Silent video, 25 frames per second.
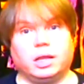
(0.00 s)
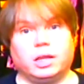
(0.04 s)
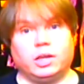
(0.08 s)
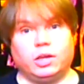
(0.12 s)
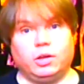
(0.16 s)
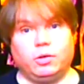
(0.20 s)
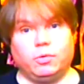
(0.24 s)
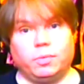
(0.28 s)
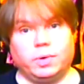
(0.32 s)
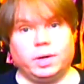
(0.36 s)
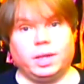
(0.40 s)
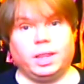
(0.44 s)

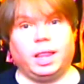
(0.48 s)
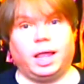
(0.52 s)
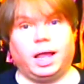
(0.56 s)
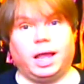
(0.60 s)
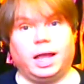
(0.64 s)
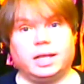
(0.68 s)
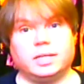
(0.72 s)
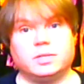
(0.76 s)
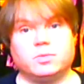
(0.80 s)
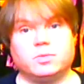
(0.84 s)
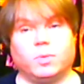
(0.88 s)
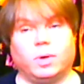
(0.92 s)
you
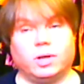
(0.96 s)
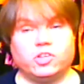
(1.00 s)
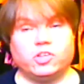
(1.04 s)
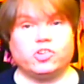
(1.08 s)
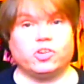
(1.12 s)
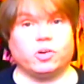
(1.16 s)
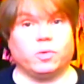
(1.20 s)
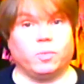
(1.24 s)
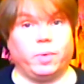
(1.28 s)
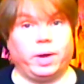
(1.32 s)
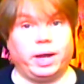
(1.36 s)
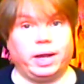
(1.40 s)
realize
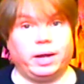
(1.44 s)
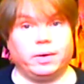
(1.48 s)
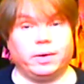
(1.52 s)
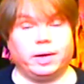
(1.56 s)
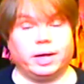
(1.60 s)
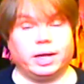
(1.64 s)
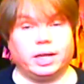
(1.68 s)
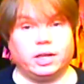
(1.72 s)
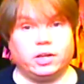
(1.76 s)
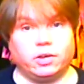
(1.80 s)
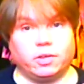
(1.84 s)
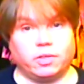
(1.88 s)
what you're
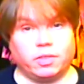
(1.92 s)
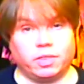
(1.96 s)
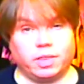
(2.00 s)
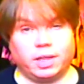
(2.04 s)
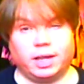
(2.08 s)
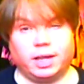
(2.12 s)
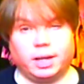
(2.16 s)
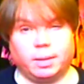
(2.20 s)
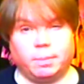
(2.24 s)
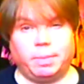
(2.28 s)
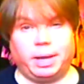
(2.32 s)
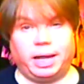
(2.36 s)
wearing, and you
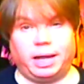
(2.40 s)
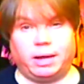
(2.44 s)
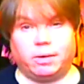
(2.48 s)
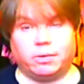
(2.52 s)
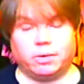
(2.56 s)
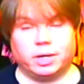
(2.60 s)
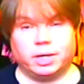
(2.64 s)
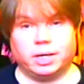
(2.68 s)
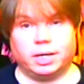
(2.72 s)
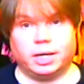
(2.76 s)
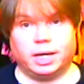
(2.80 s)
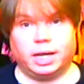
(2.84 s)
think
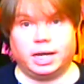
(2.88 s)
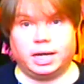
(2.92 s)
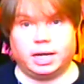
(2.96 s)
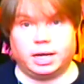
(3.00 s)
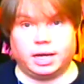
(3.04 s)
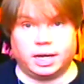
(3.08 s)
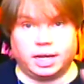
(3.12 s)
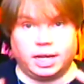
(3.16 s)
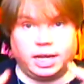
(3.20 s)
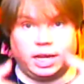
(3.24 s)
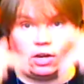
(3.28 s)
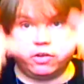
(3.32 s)
about it, and
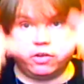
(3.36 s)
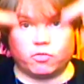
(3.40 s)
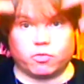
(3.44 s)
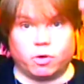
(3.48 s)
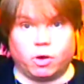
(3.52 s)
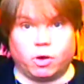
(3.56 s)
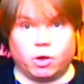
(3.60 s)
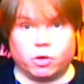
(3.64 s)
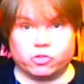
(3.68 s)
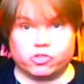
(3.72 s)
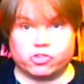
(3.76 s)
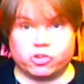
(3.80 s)
it again
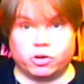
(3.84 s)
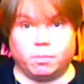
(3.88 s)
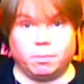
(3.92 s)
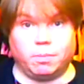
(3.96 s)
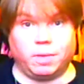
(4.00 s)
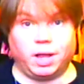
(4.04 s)
draws your